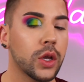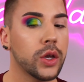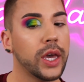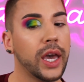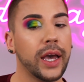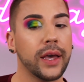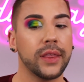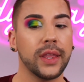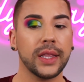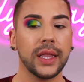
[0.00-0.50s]

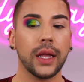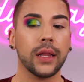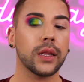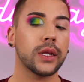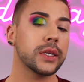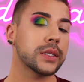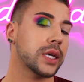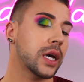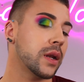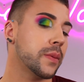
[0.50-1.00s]
Okay, I think that
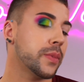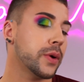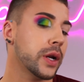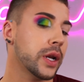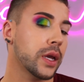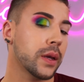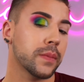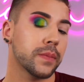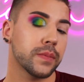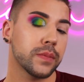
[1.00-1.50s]
lid is kind of
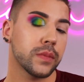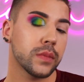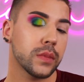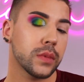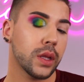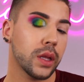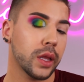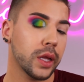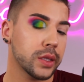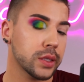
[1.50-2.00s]
pretty.
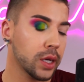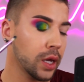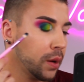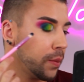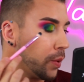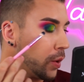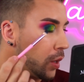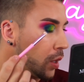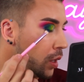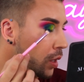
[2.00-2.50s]
The lid's kind
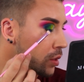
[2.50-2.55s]
of pretty.